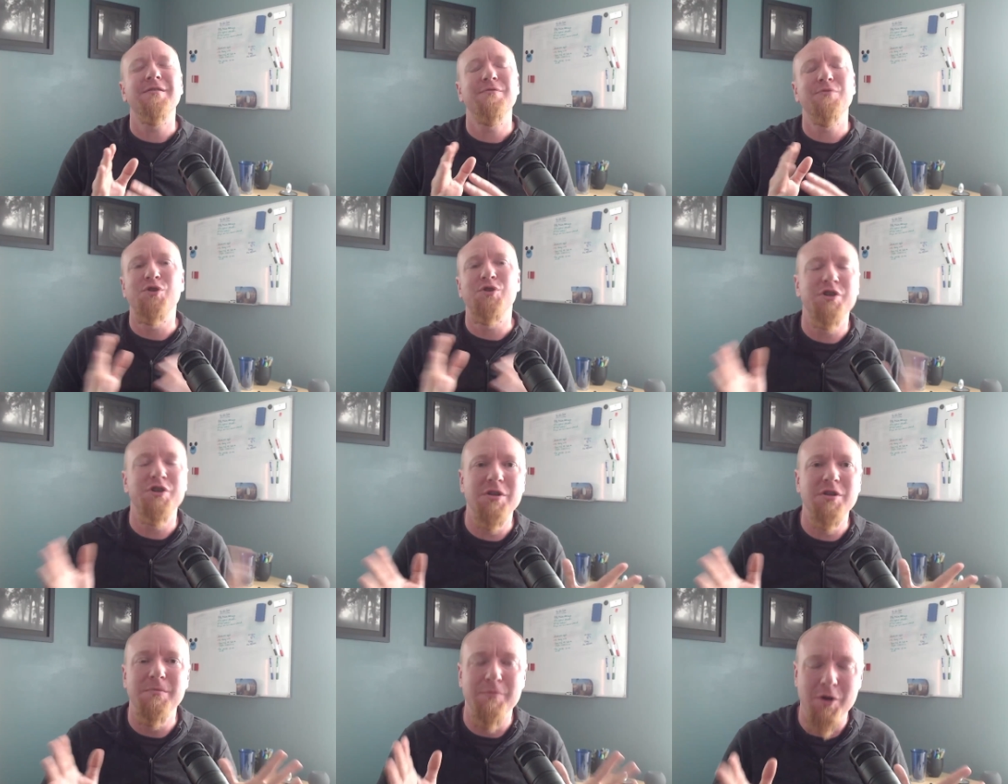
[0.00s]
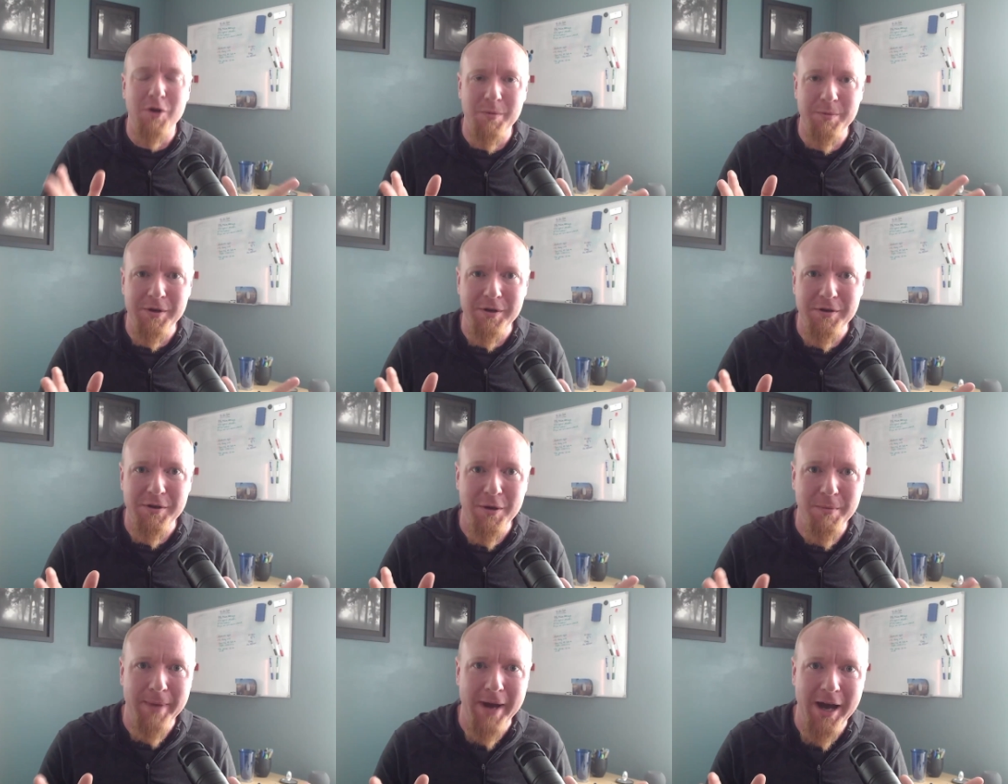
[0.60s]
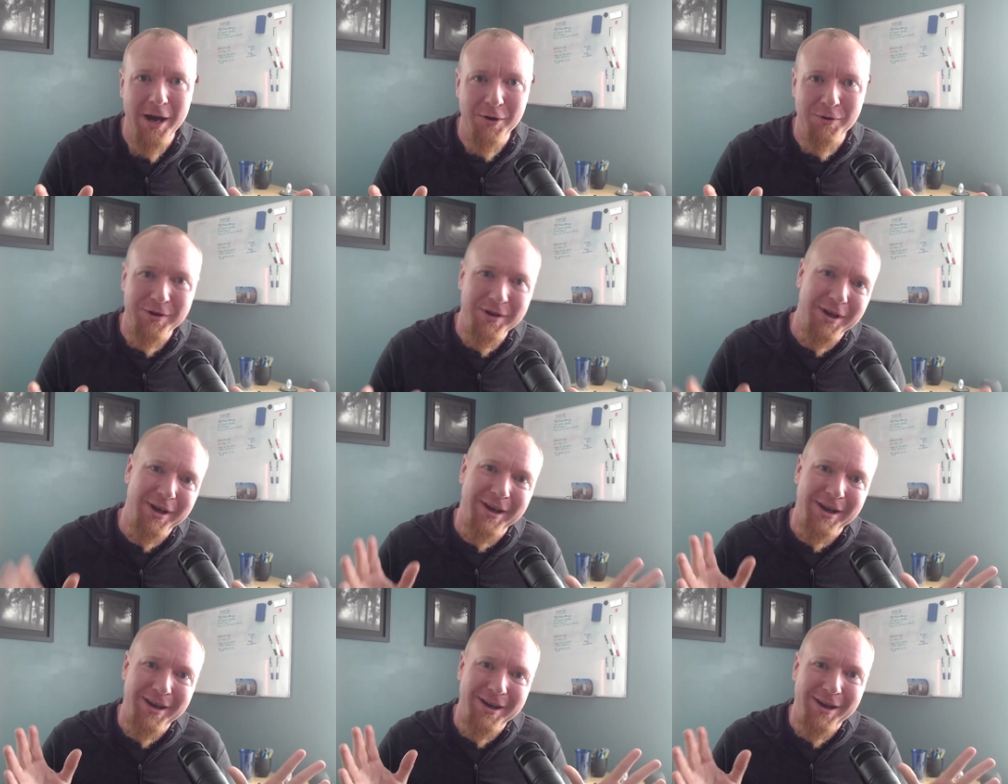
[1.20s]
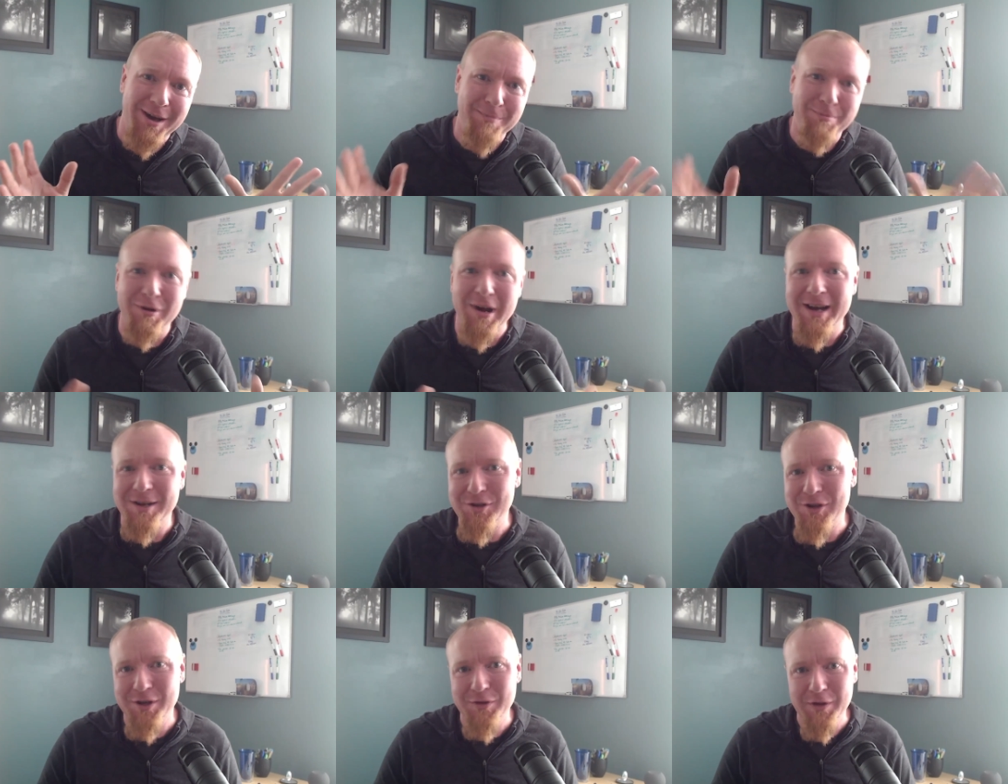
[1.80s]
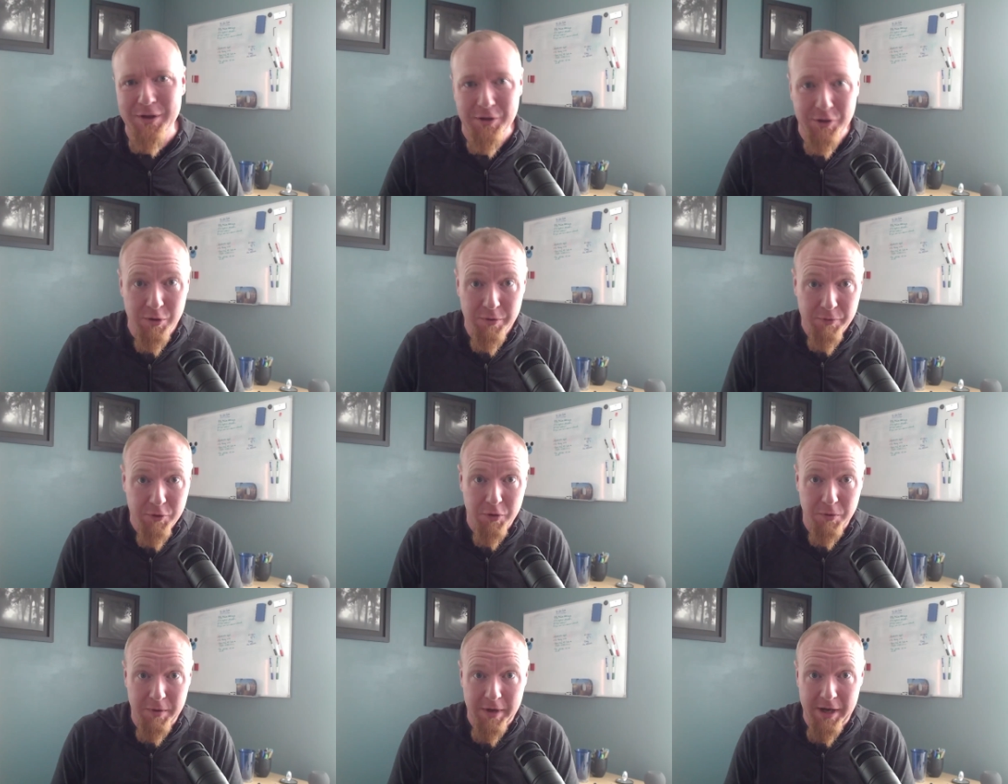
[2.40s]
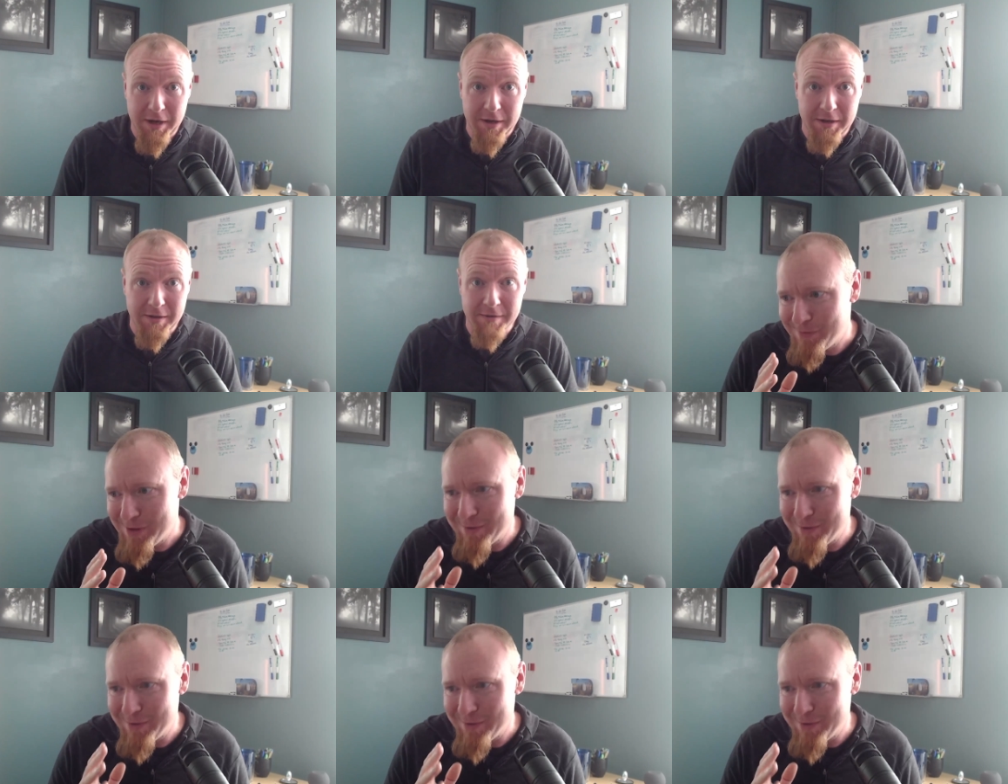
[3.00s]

for just a moment about a project that you've created.